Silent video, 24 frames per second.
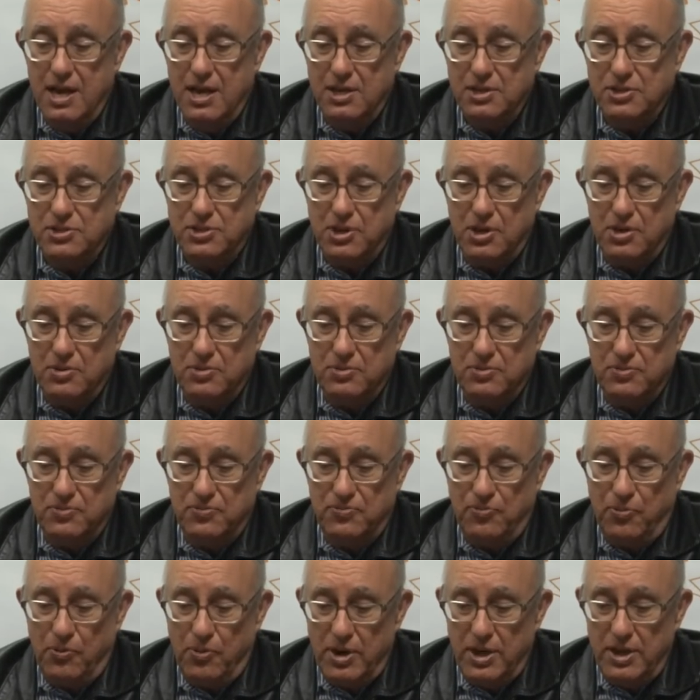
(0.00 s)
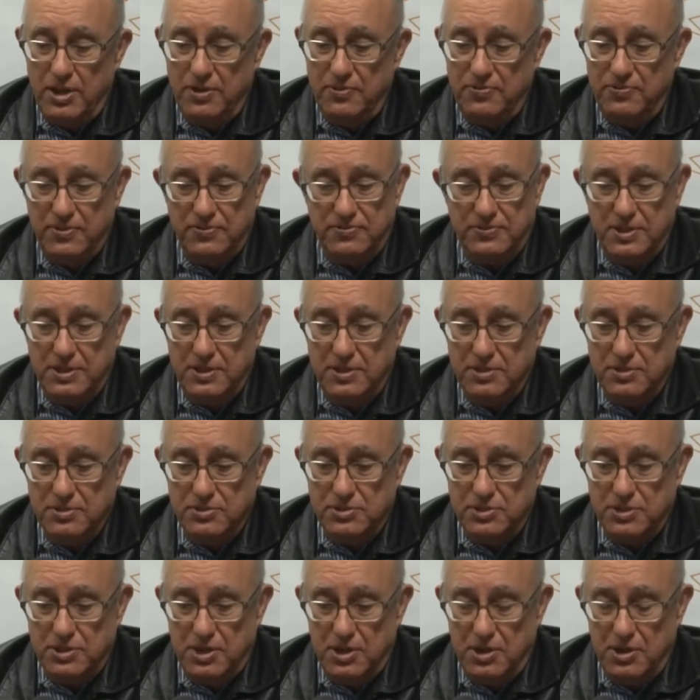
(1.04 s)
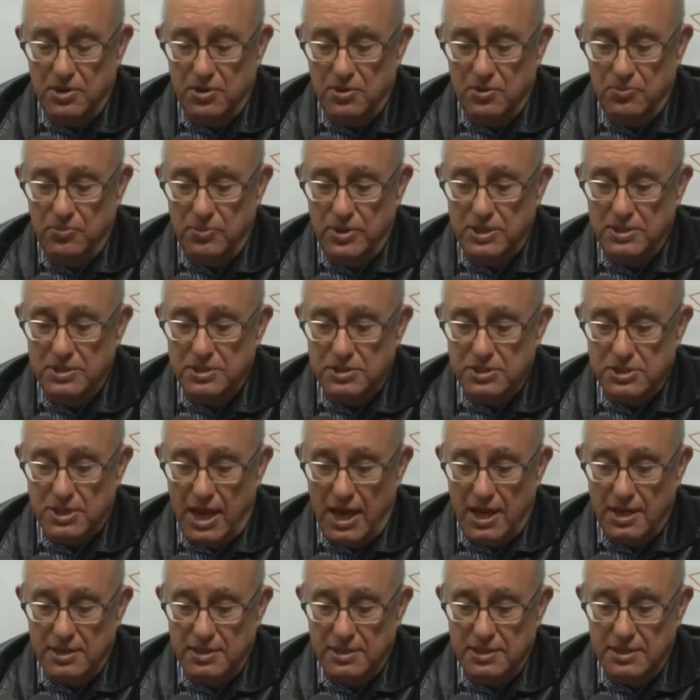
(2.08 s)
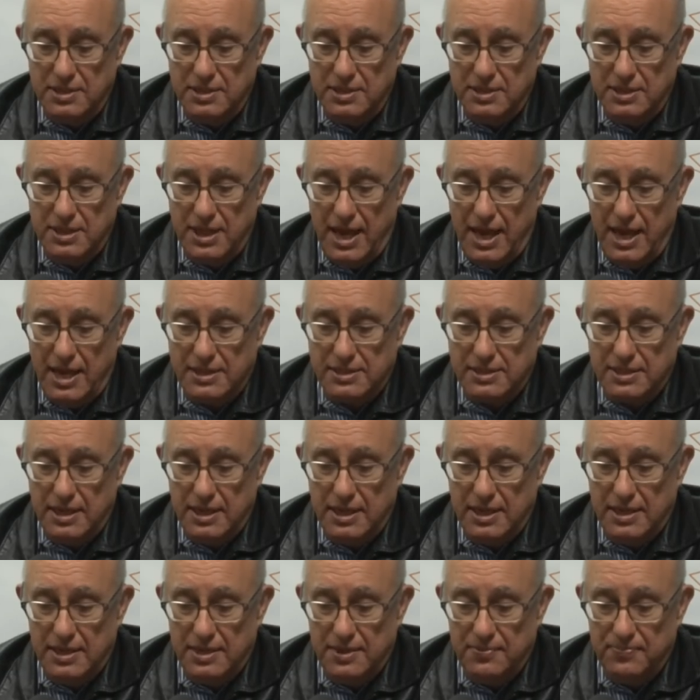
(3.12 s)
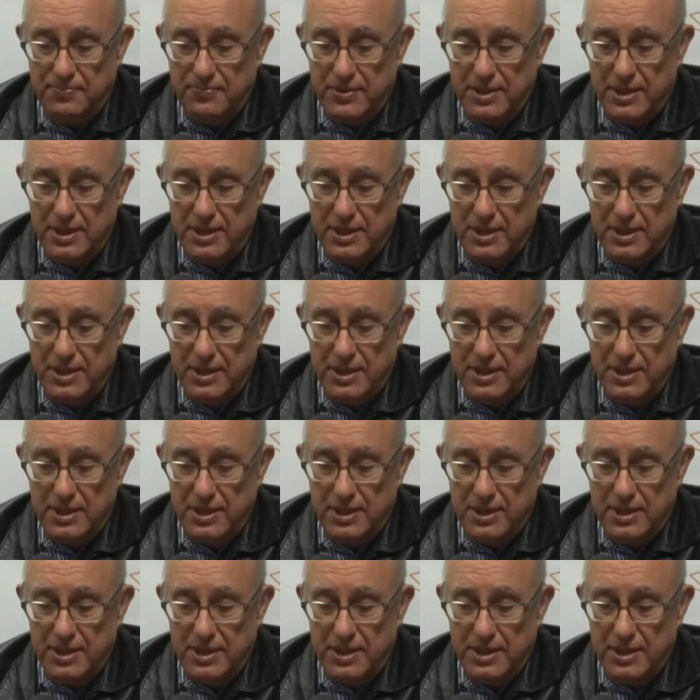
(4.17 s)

So 40, 50 years ago, we decided that um,